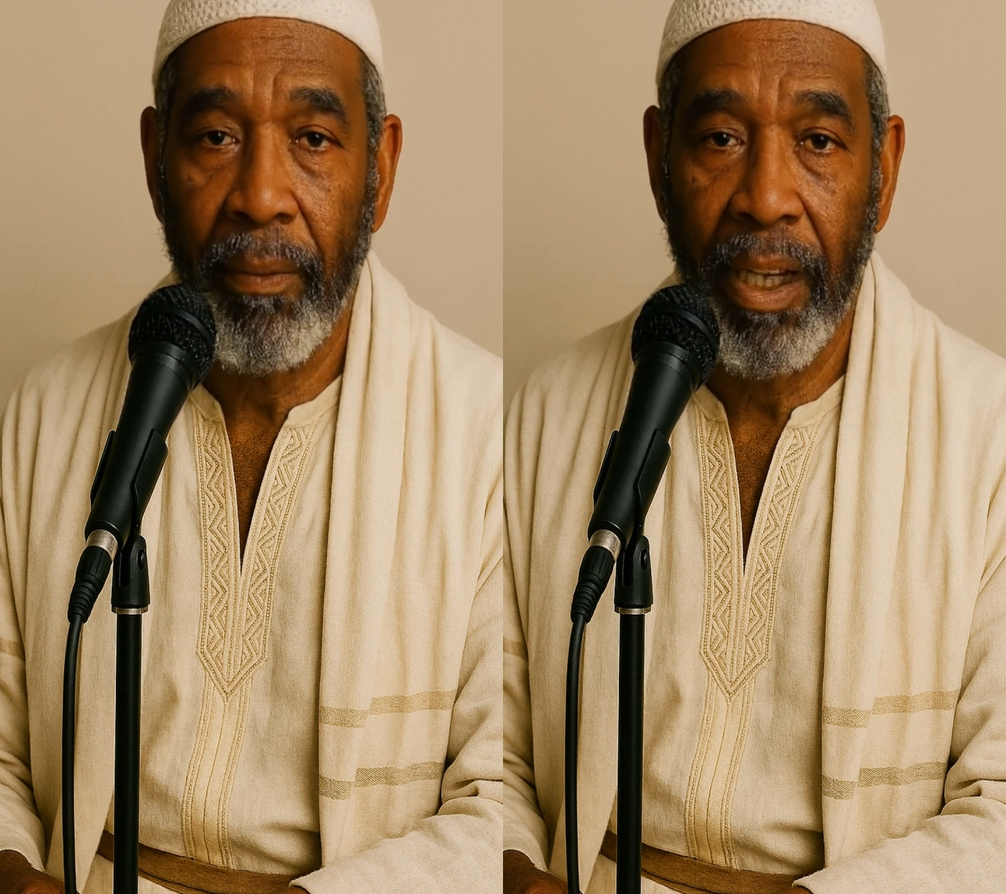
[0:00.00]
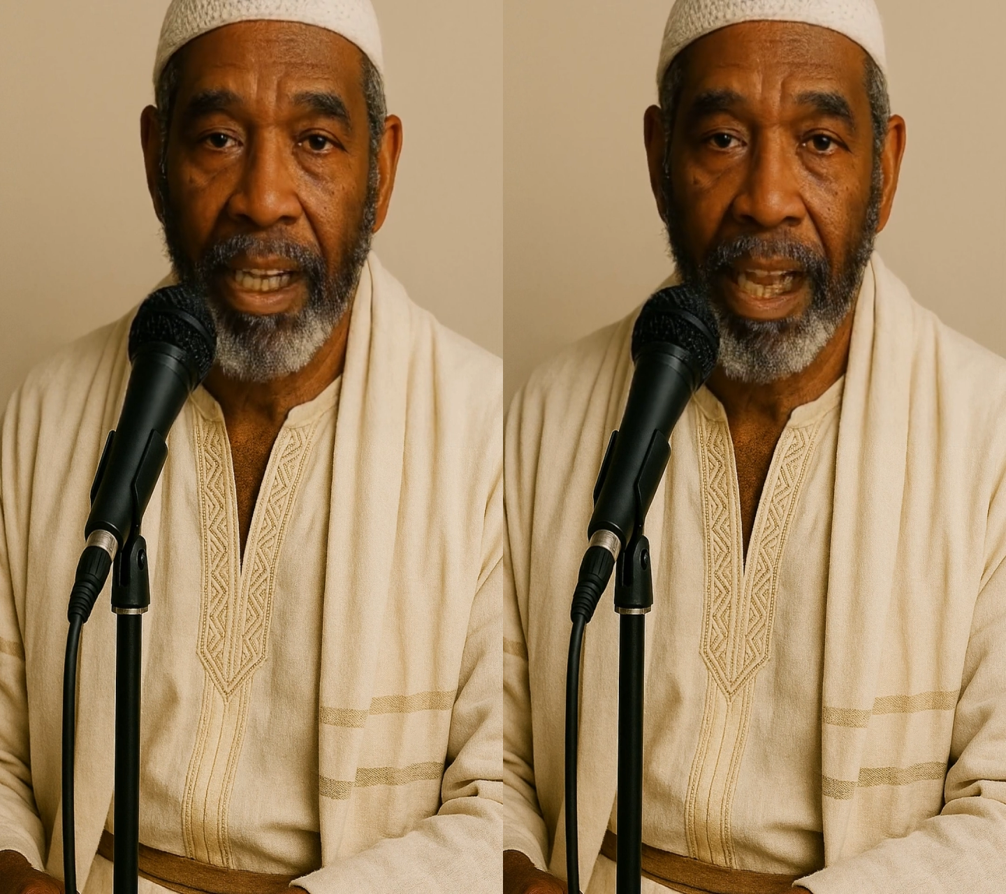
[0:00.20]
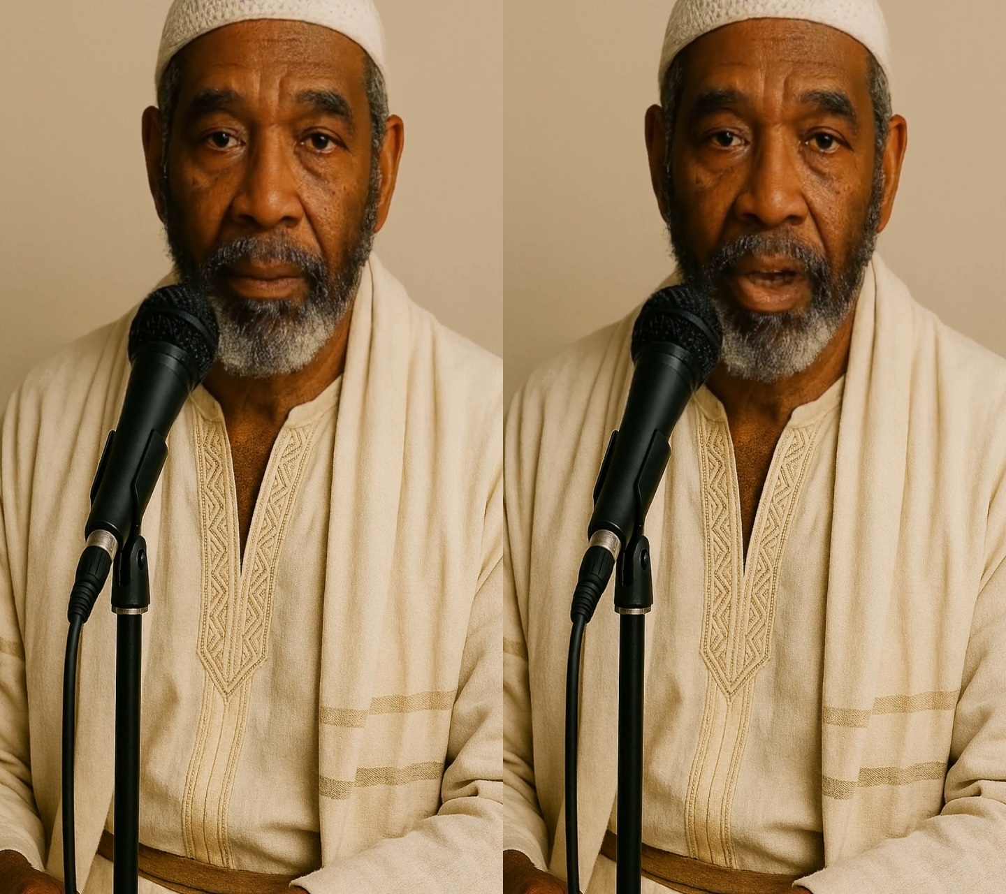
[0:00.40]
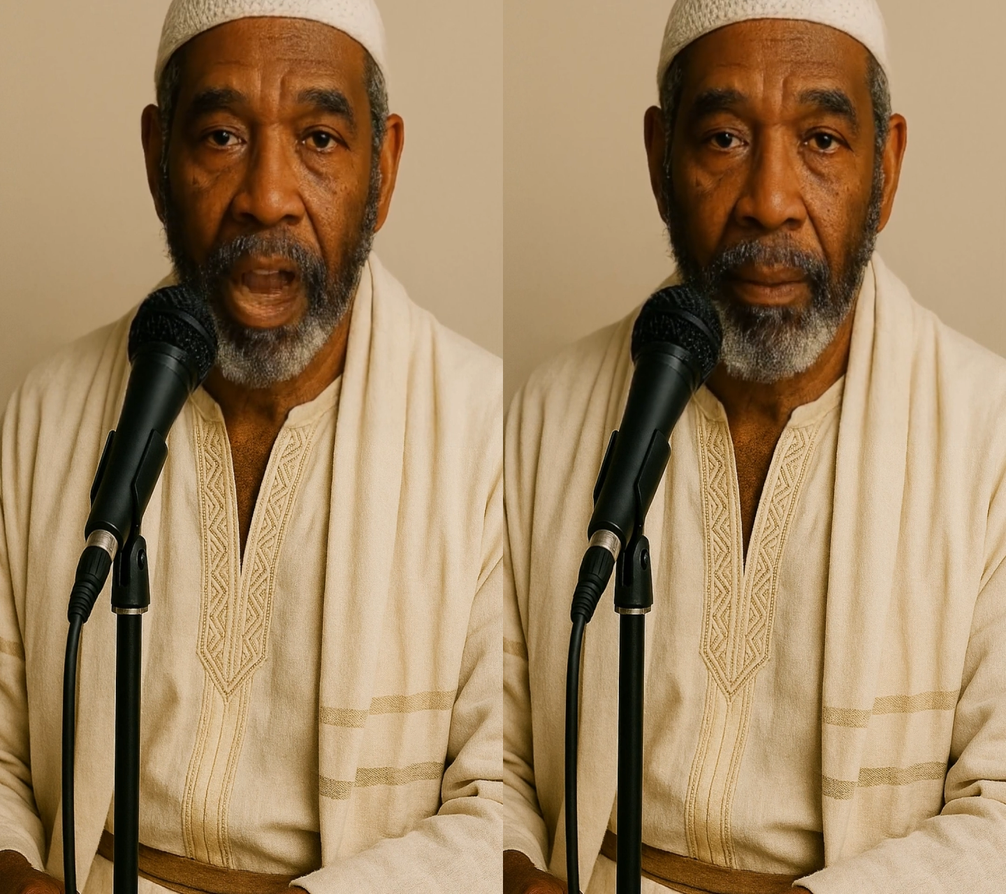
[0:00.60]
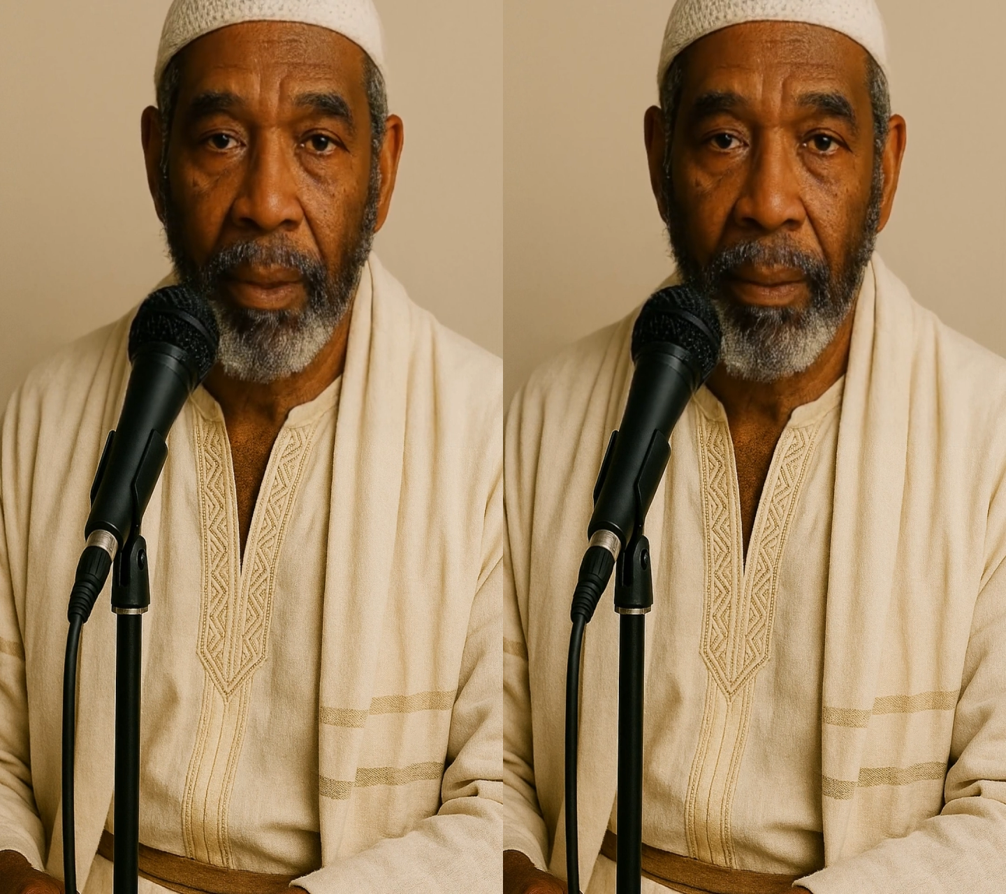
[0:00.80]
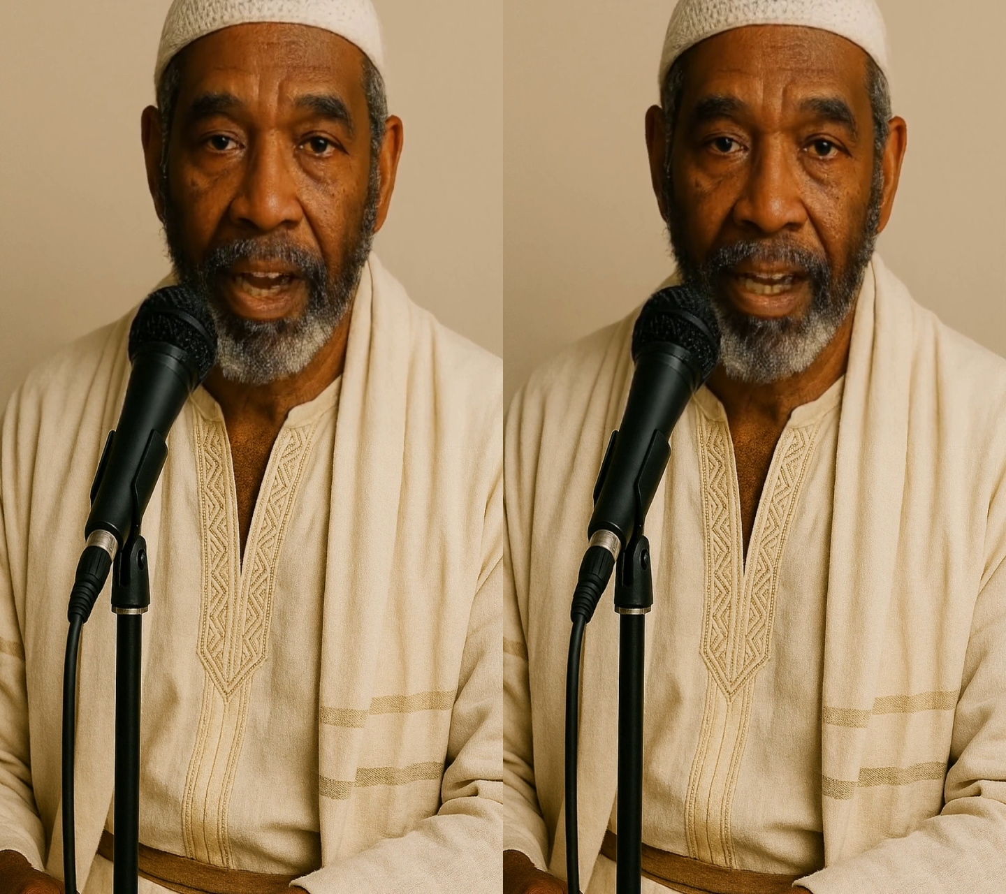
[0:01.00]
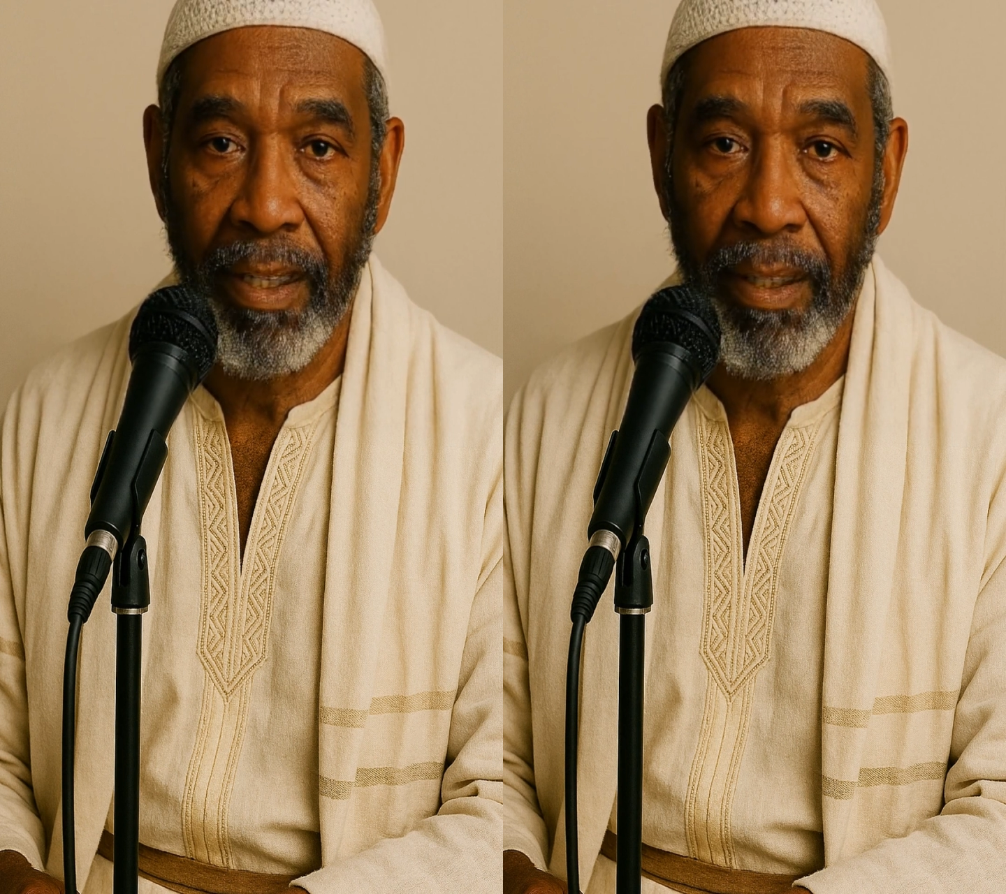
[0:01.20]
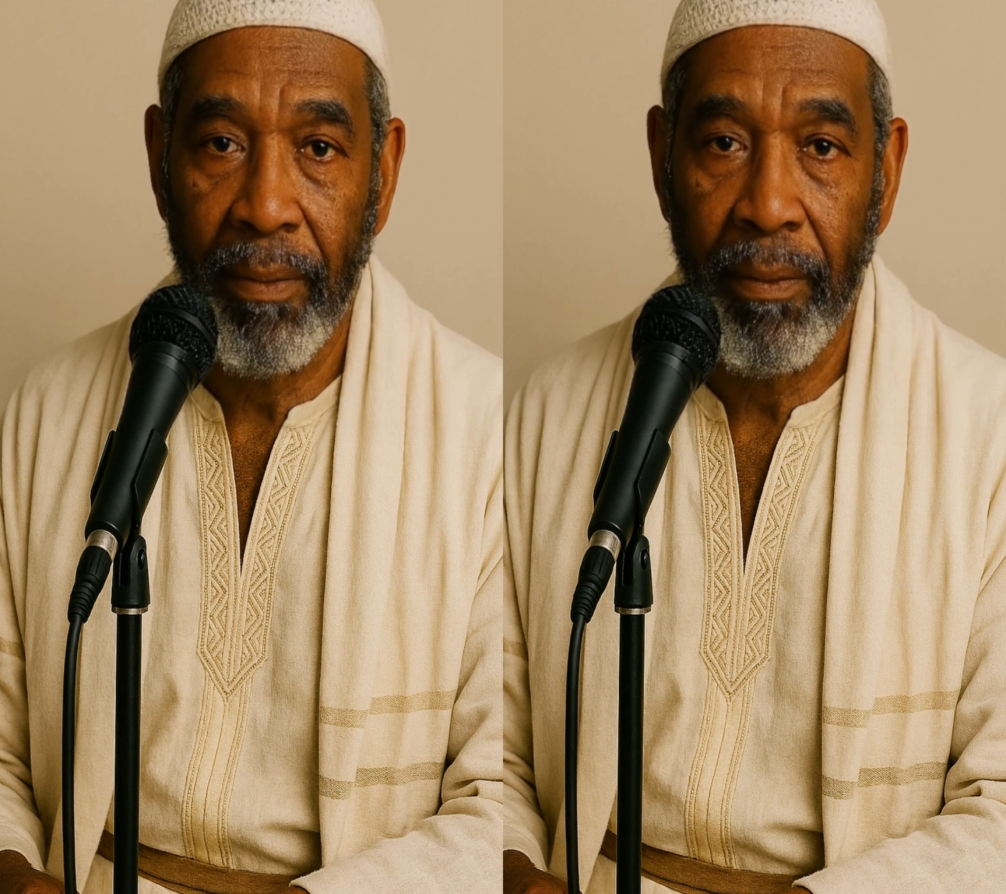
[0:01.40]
became compromise.